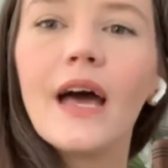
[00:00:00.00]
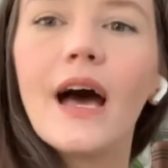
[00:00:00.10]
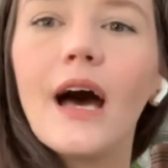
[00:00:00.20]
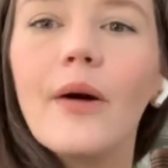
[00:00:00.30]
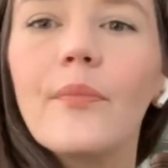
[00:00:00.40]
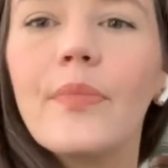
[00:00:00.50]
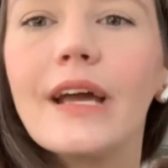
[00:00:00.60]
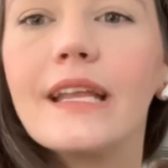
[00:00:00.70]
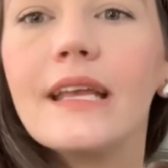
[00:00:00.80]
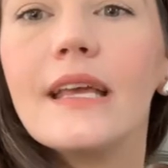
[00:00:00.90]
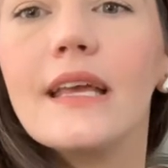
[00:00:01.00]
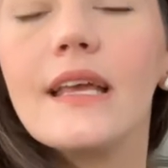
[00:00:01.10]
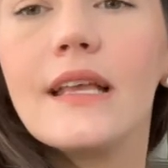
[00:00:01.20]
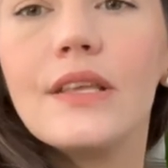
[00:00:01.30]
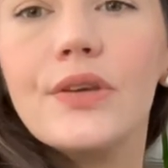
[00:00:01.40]
Um, but
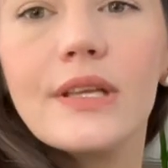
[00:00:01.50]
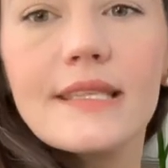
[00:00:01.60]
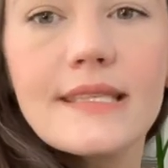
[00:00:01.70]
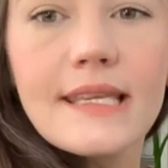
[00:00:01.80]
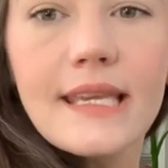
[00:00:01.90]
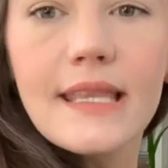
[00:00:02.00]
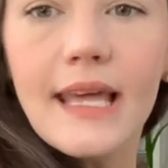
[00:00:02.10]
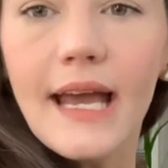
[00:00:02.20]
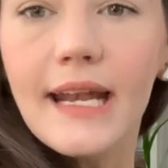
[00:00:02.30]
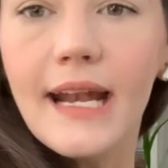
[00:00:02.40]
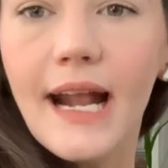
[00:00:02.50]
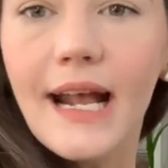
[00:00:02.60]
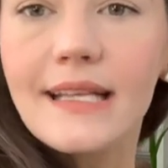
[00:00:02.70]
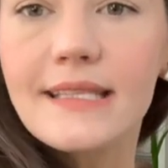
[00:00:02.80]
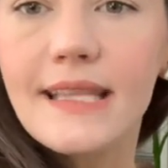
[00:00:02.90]
you can see that it
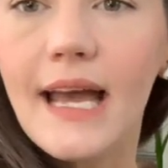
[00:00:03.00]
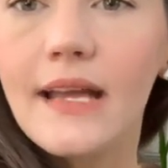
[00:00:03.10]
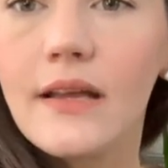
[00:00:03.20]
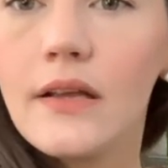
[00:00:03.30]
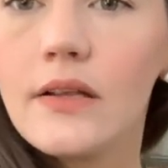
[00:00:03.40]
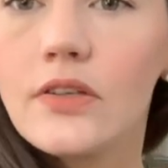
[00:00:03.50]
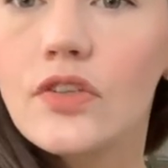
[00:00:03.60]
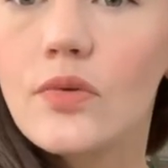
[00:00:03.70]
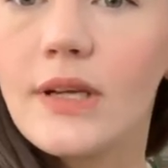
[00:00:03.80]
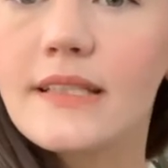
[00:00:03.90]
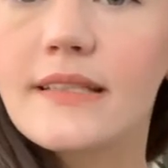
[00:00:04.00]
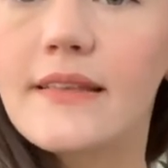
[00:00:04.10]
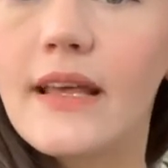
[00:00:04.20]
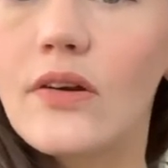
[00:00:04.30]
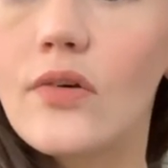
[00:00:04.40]
has that twist
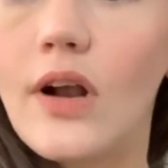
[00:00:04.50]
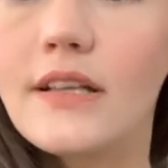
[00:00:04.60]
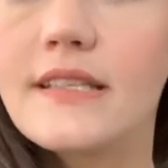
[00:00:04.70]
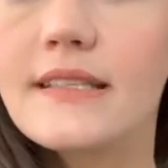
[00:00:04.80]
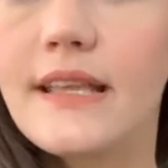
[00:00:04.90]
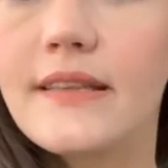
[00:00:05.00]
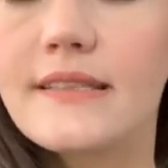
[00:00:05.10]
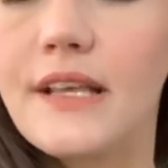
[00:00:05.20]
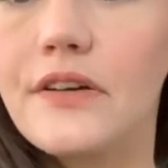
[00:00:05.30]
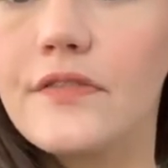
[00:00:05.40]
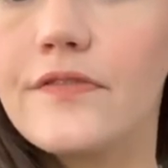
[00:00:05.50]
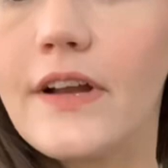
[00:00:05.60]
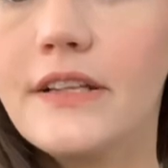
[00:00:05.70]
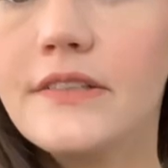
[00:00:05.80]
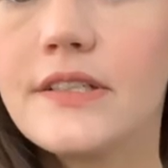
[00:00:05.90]
that crosses at the center
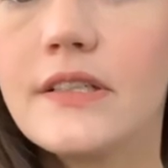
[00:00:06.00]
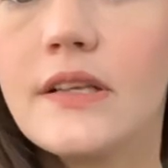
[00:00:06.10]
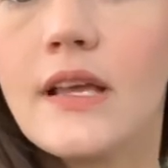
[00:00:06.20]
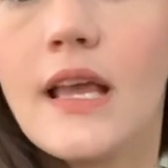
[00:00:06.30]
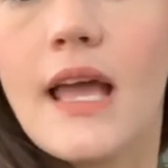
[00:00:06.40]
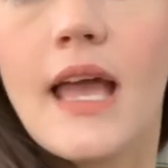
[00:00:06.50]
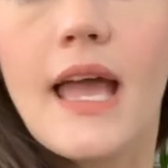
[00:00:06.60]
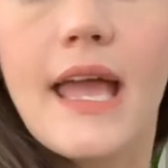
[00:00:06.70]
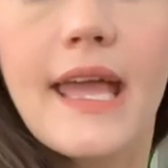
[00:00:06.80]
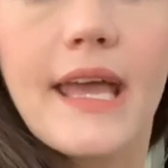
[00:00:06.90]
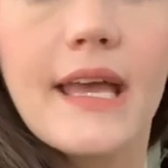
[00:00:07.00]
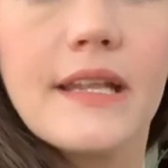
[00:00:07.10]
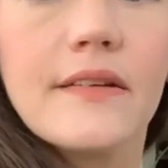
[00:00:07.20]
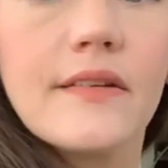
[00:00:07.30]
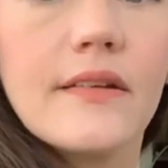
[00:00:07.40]
front,
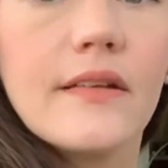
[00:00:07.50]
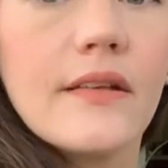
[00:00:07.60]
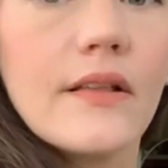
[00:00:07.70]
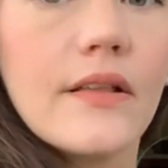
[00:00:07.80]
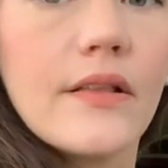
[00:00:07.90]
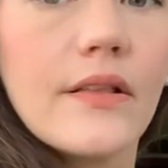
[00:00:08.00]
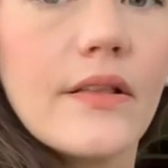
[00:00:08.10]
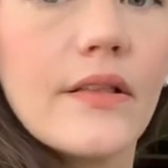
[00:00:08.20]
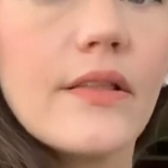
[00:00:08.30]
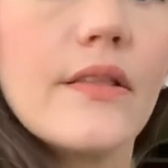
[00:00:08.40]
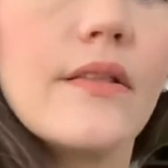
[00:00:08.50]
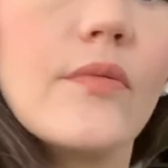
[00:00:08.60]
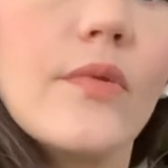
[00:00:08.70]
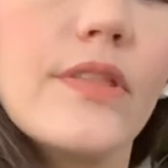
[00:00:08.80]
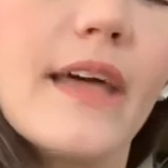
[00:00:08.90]
and
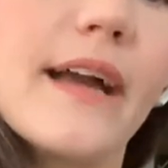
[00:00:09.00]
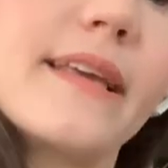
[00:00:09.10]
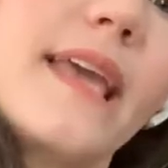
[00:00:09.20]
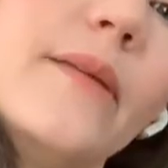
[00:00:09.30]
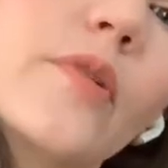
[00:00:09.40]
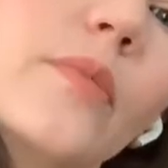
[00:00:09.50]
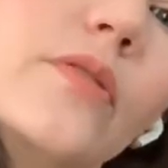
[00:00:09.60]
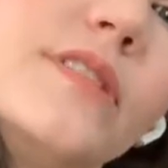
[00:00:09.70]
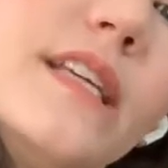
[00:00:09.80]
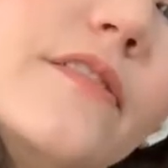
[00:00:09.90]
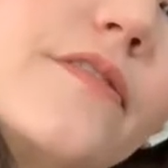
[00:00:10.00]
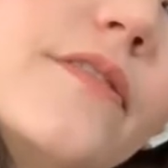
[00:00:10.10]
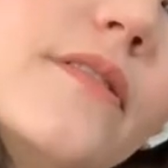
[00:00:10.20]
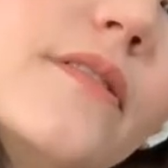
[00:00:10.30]
with that cable motif,